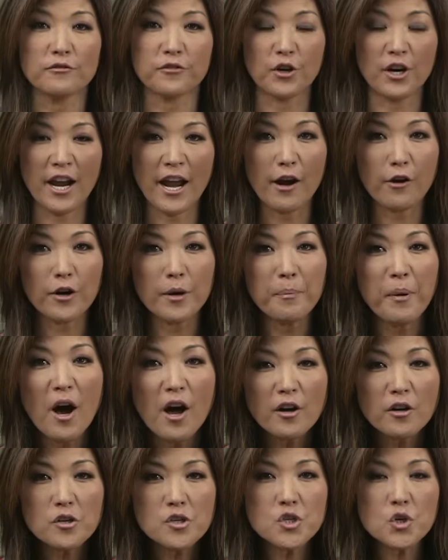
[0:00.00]
for a Harry
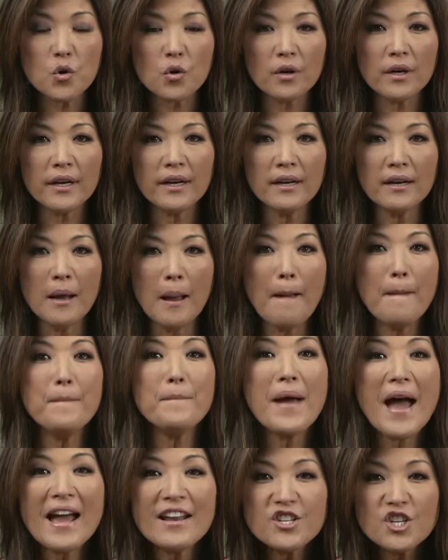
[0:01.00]
Potter story?
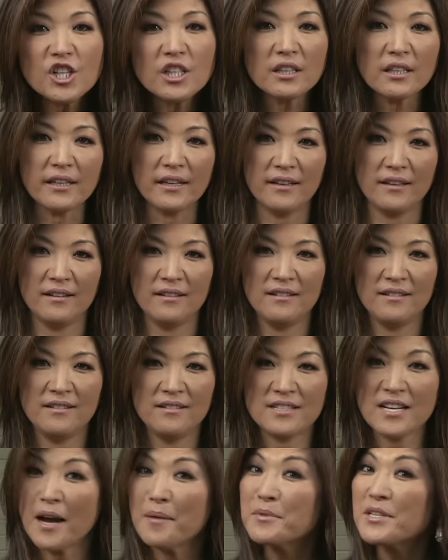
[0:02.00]
Magically.
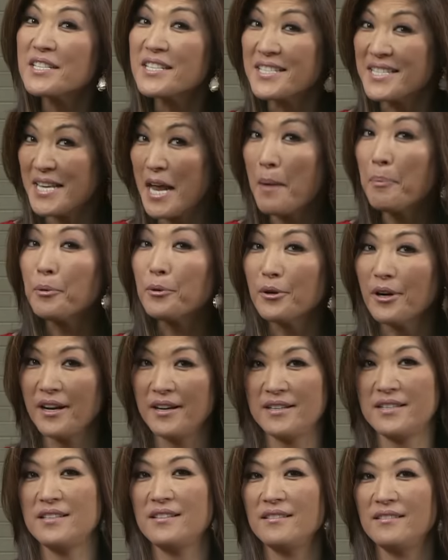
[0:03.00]
Time to
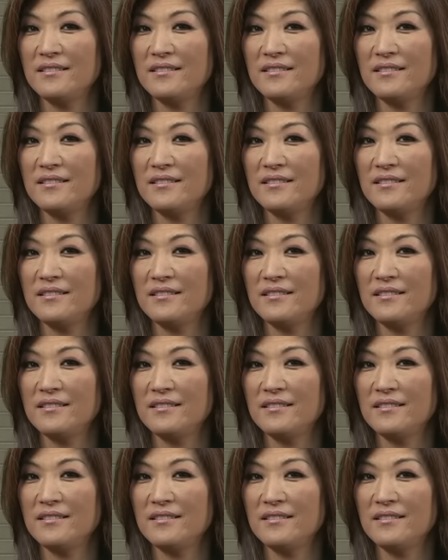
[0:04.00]
disapparate.